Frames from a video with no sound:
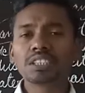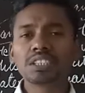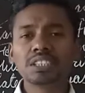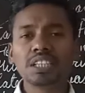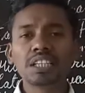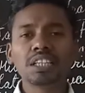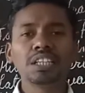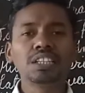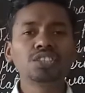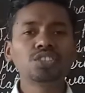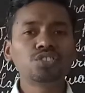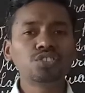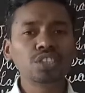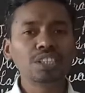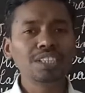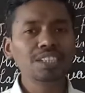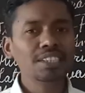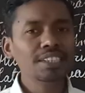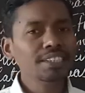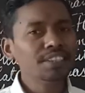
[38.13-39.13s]
the
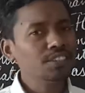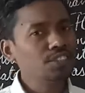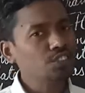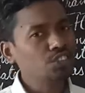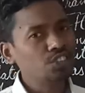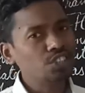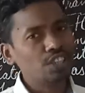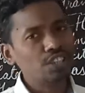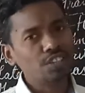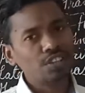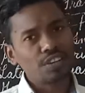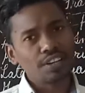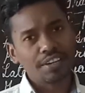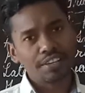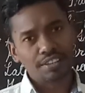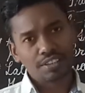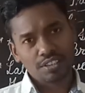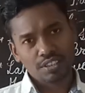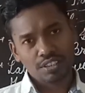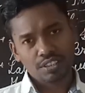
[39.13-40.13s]
history
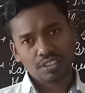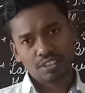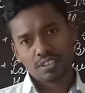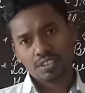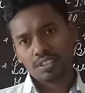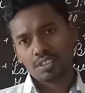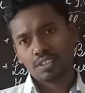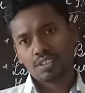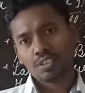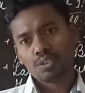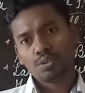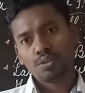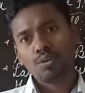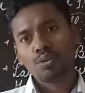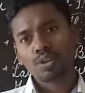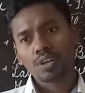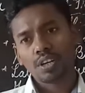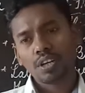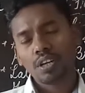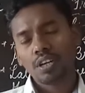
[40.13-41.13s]
generate,
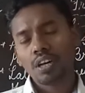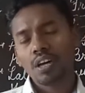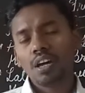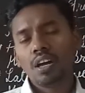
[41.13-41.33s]
okay.